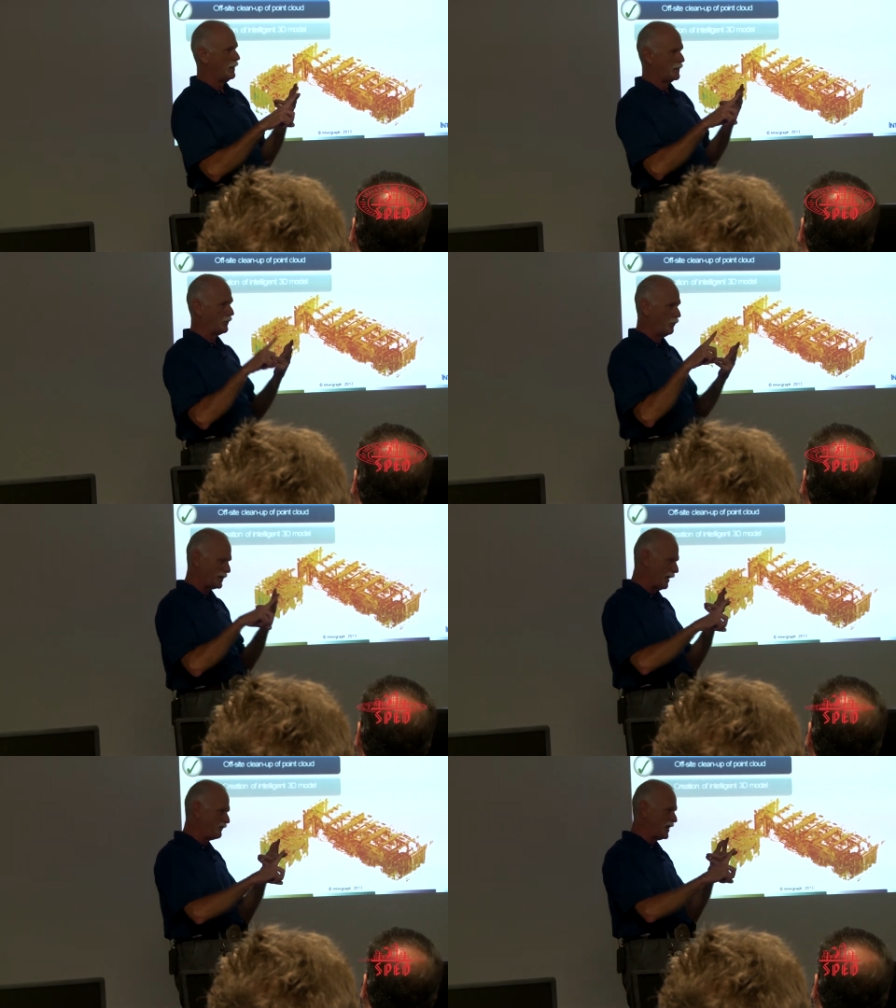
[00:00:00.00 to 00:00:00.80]
So
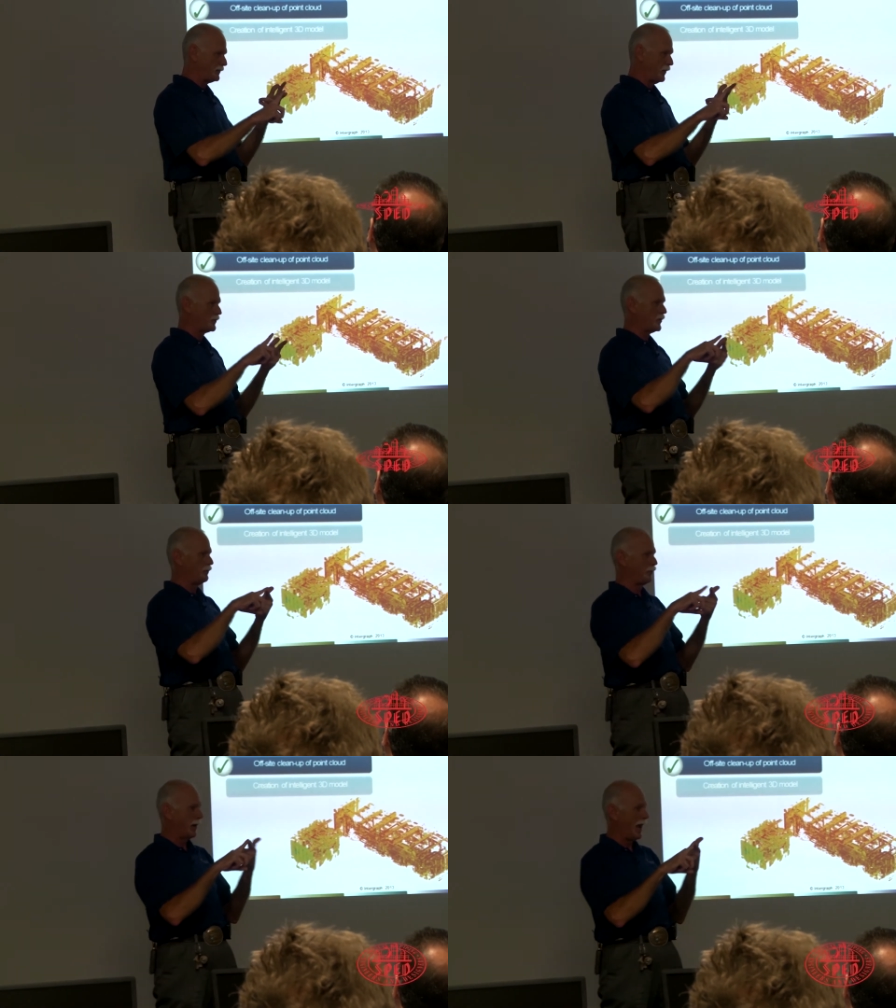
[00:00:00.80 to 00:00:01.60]
once I've set those two
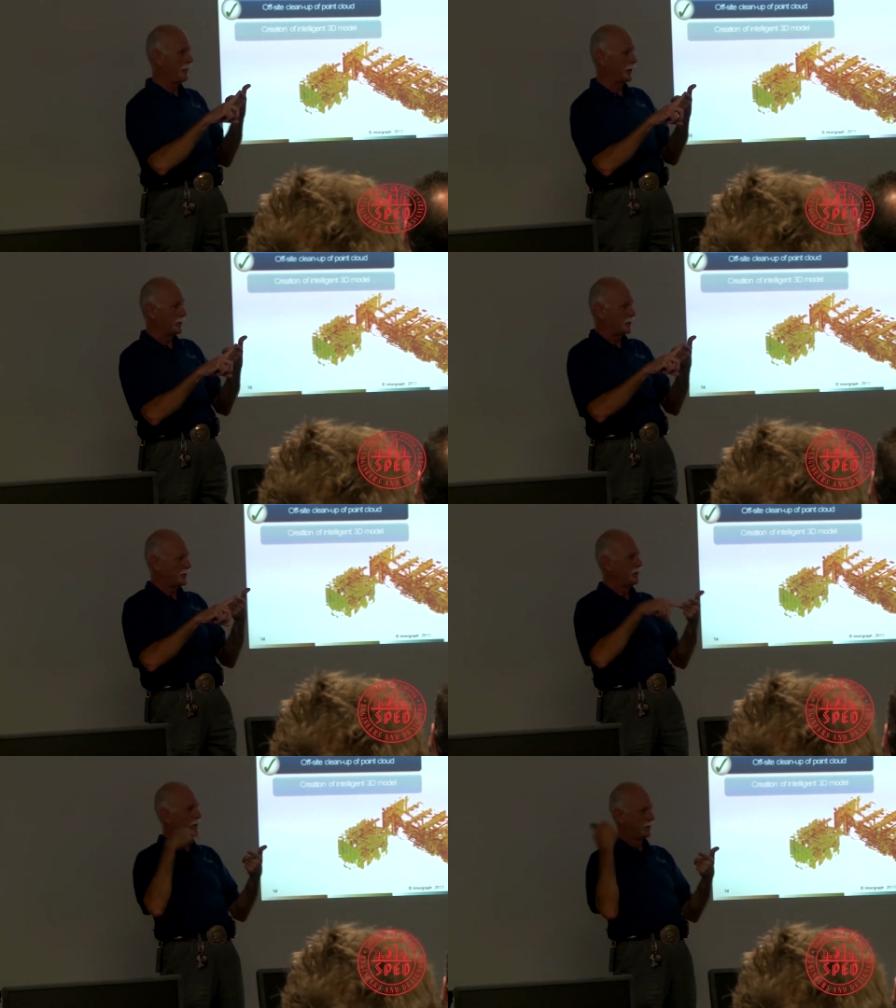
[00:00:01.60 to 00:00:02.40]

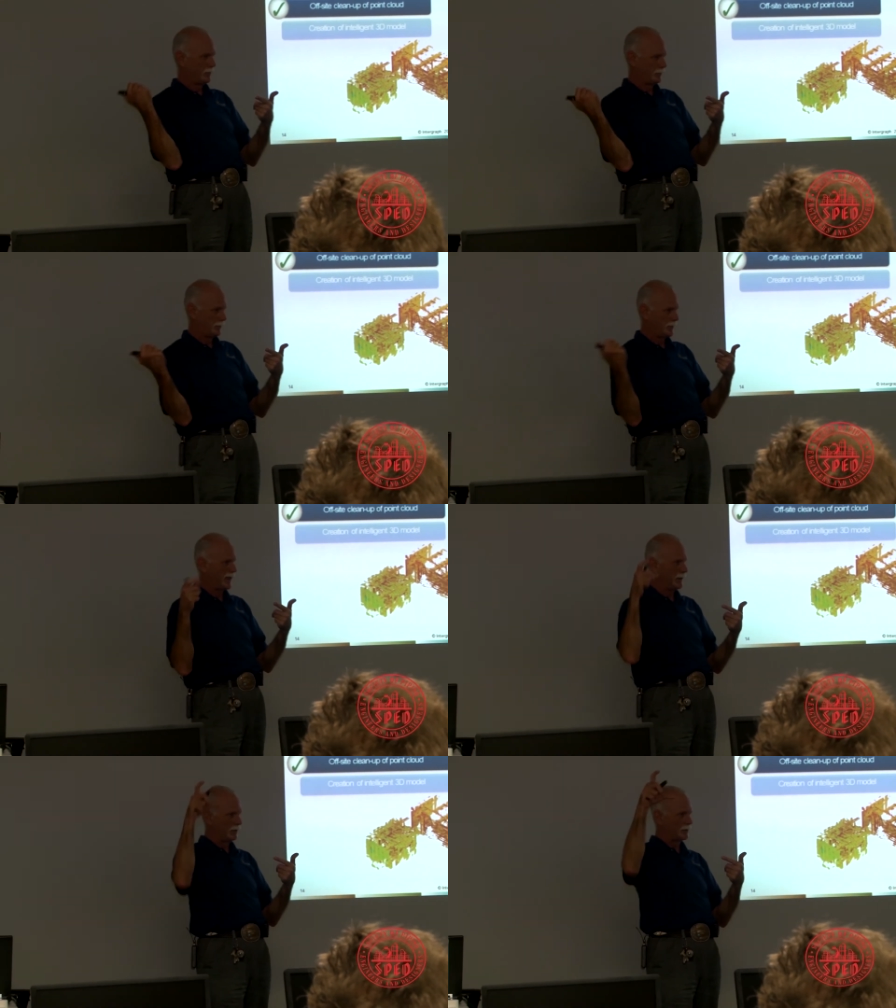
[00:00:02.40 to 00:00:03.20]
parameters,
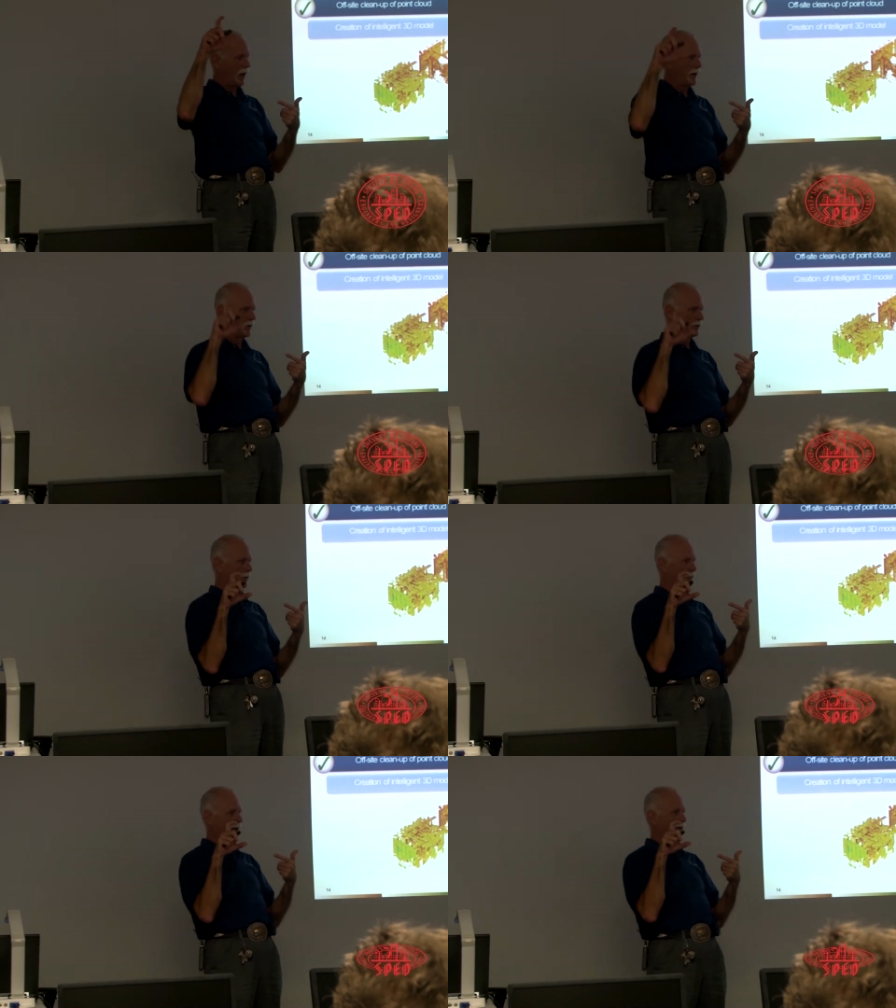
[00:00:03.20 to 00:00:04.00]
it'll
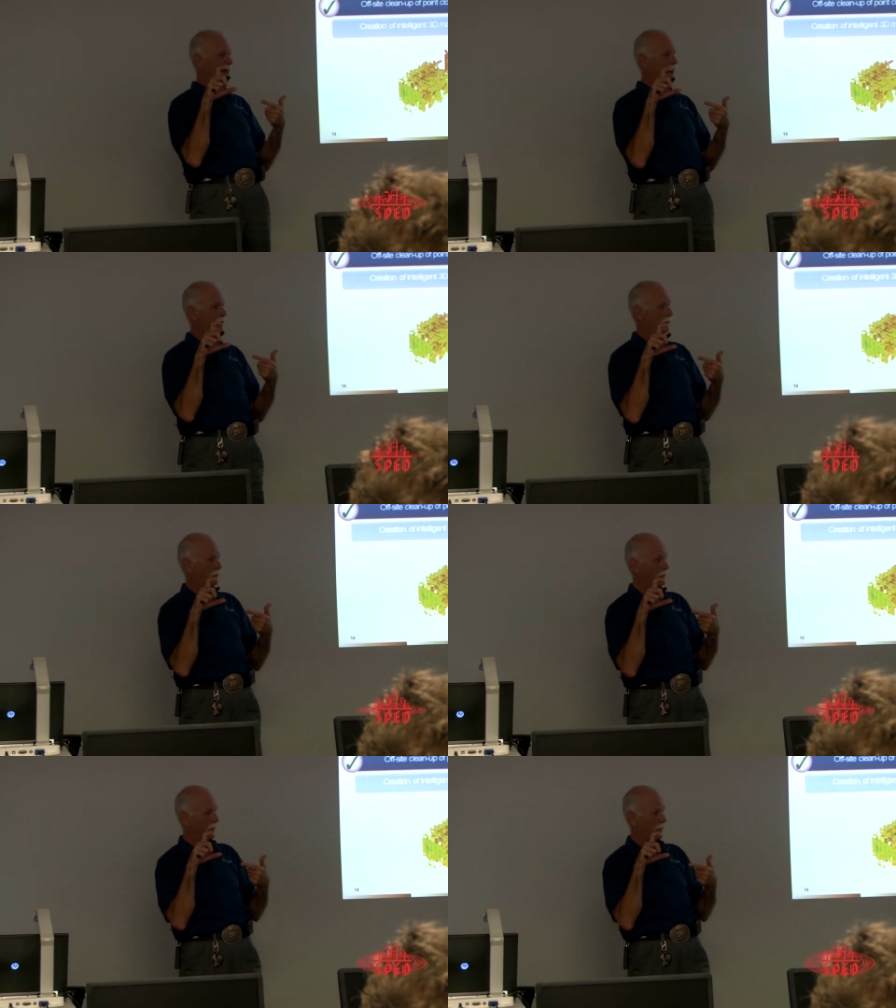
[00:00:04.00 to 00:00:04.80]
auto-correct
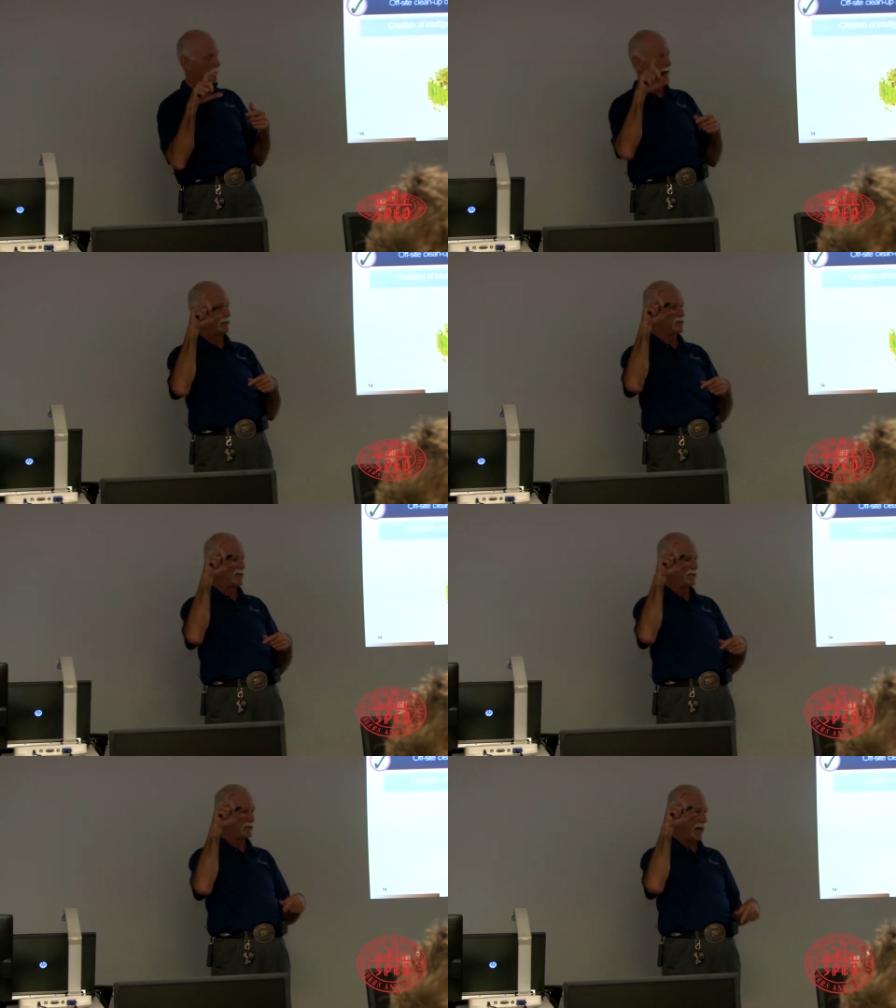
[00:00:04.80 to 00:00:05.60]
down for what it
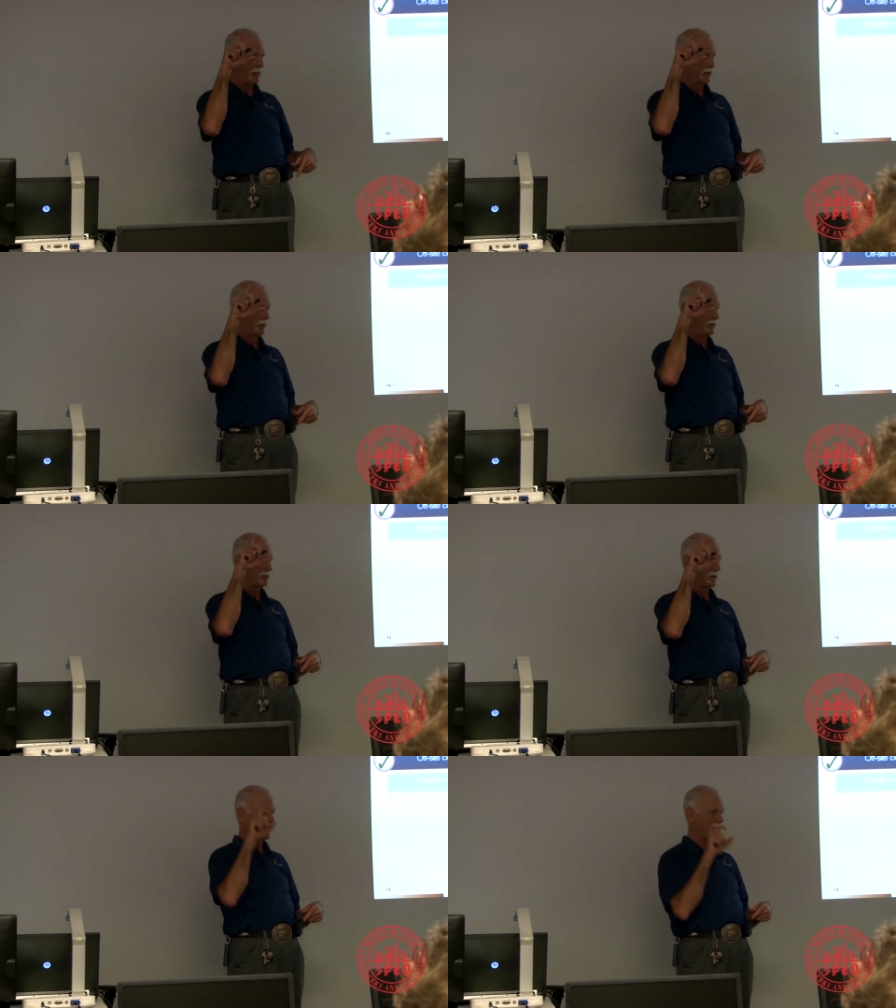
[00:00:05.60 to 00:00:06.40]
sees diameter of
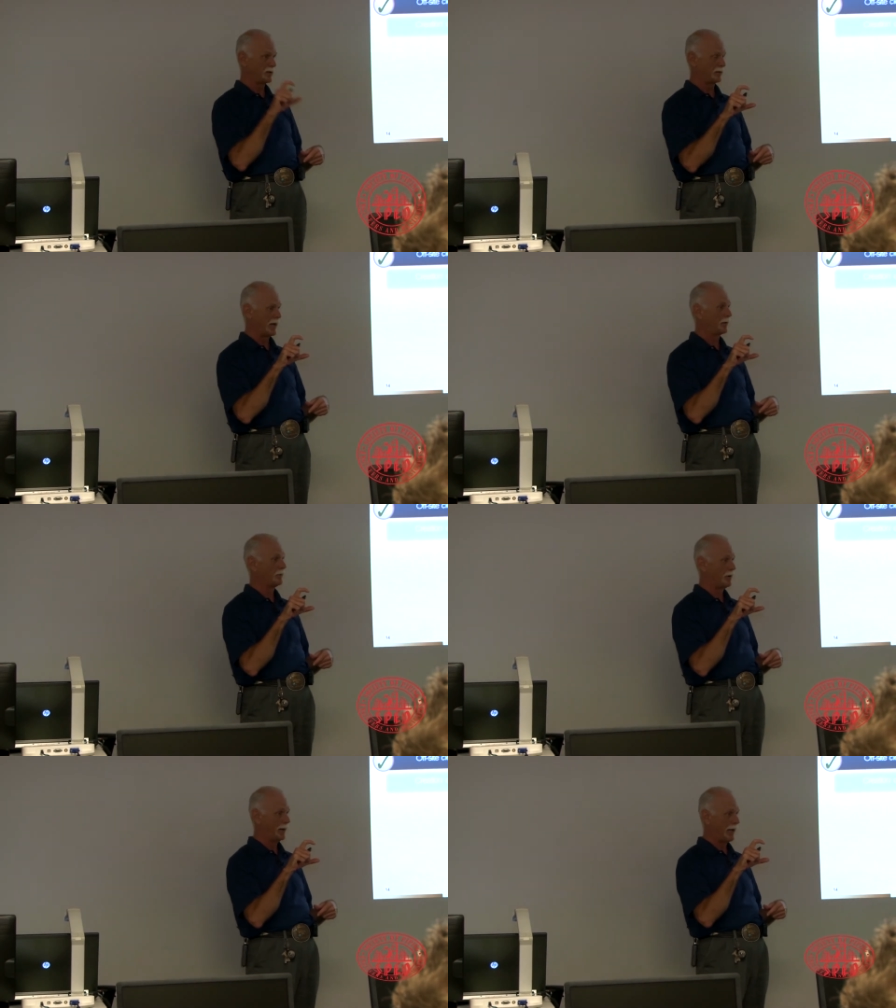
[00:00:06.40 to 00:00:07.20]
insulation down to
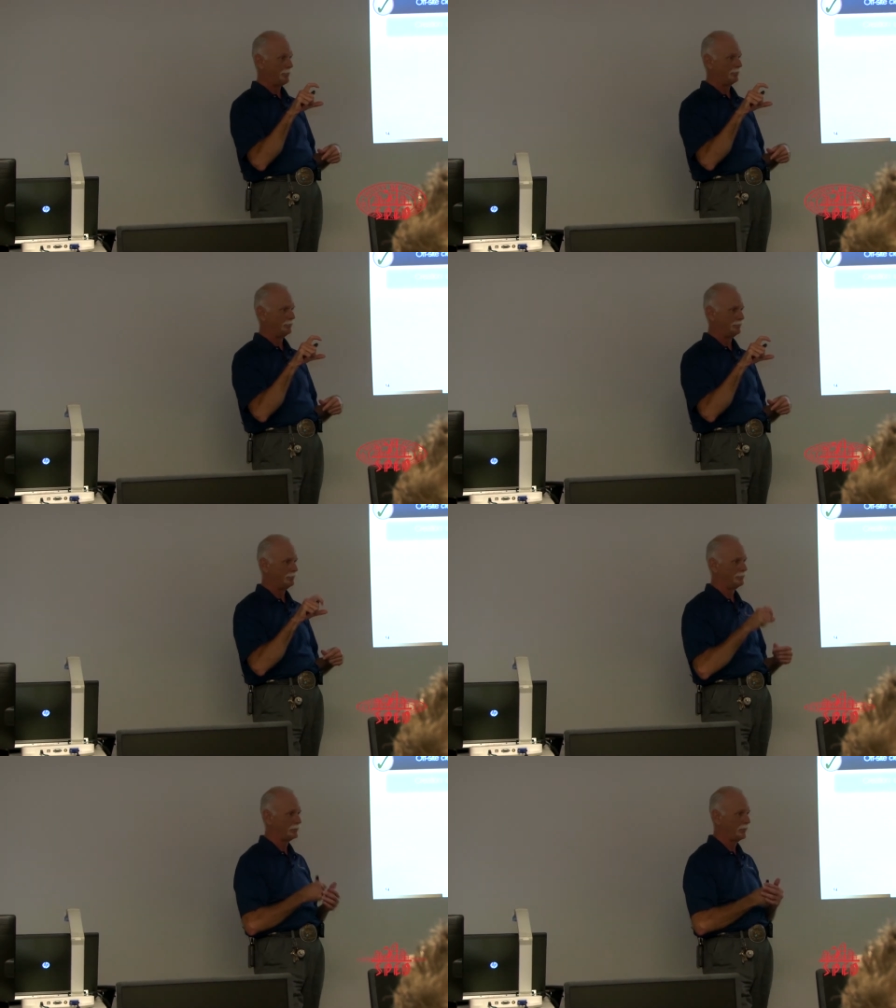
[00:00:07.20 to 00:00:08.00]
real pipe
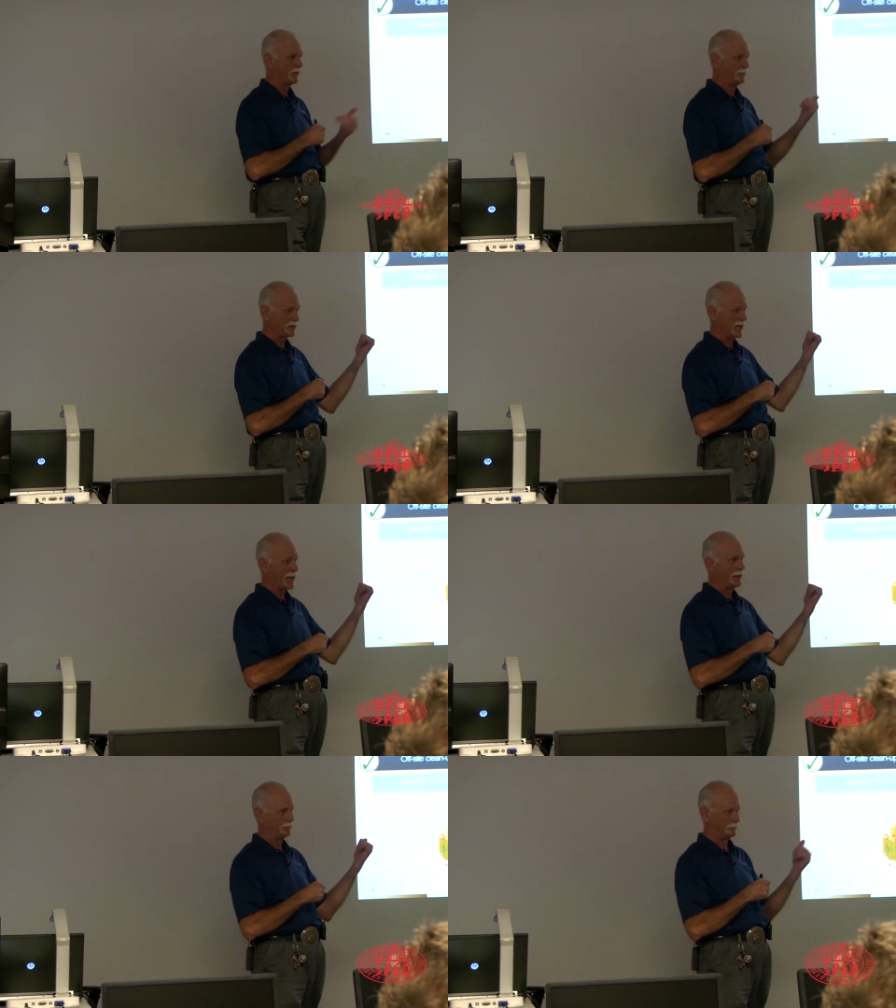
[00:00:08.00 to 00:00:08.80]
from the scan.